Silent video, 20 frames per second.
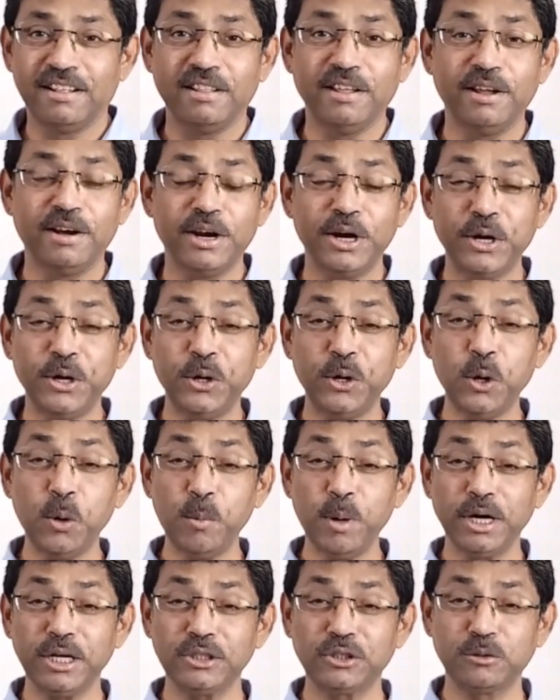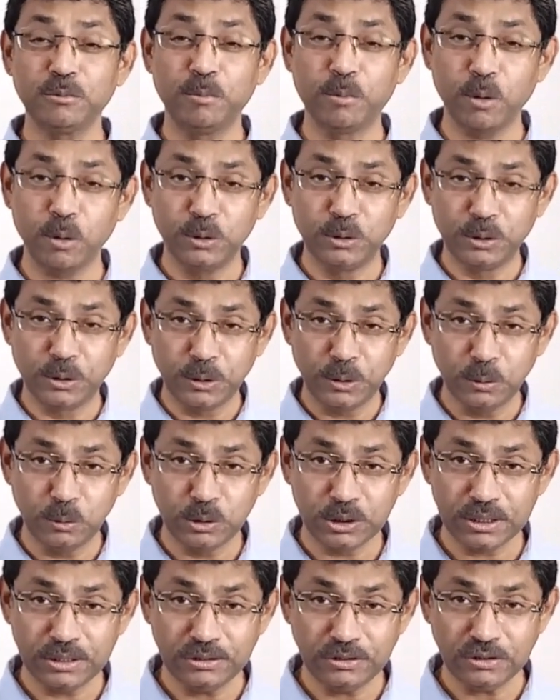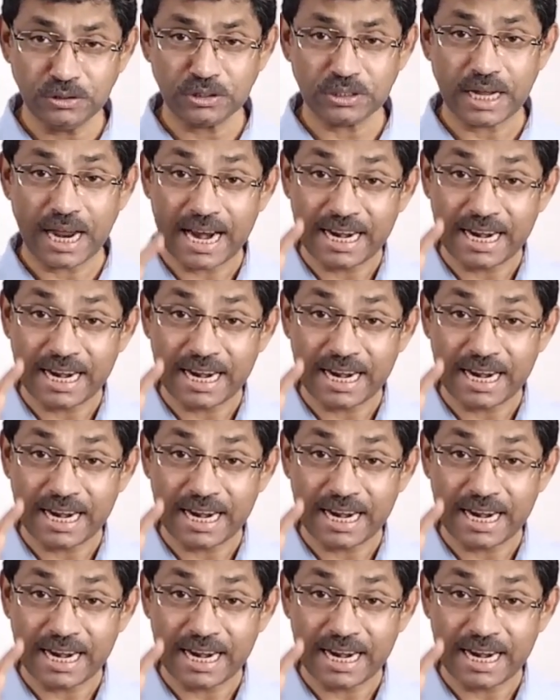there are numerous protrusions